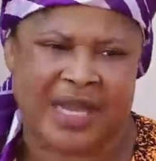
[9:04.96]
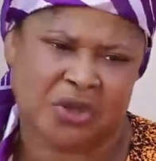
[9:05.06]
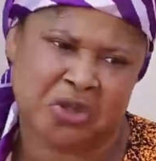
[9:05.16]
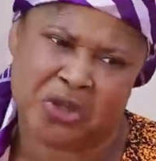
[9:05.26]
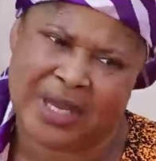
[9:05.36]
is for my
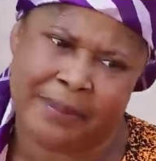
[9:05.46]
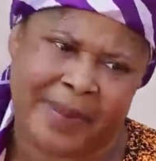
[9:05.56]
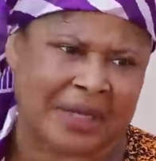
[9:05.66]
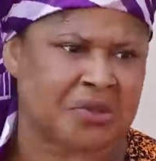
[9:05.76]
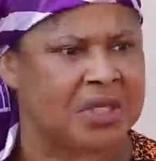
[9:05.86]
son to
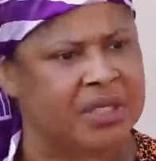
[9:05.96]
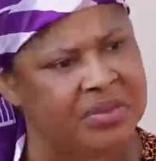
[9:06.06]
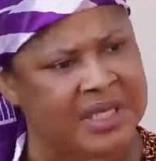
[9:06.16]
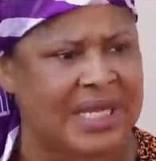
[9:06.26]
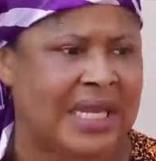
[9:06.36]
get back to his
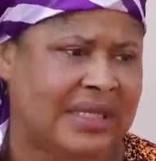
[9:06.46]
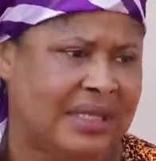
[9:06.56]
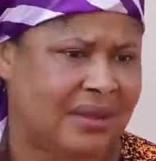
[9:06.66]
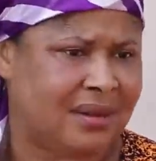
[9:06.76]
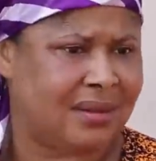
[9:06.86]
business.
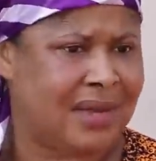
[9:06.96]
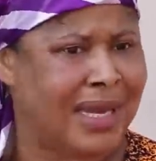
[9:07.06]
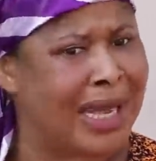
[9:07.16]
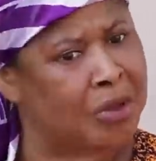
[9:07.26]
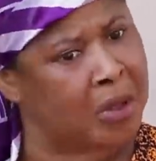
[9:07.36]

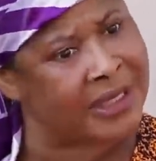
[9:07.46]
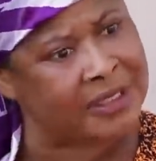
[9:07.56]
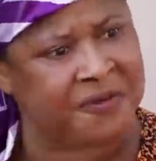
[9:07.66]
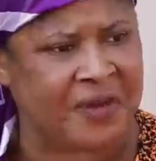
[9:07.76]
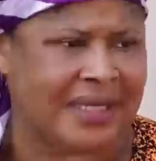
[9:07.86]
Get on
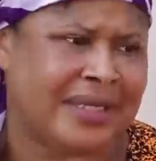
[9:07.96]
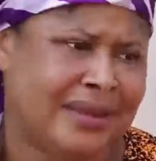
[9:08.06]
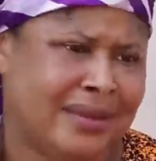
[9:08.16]
his feet.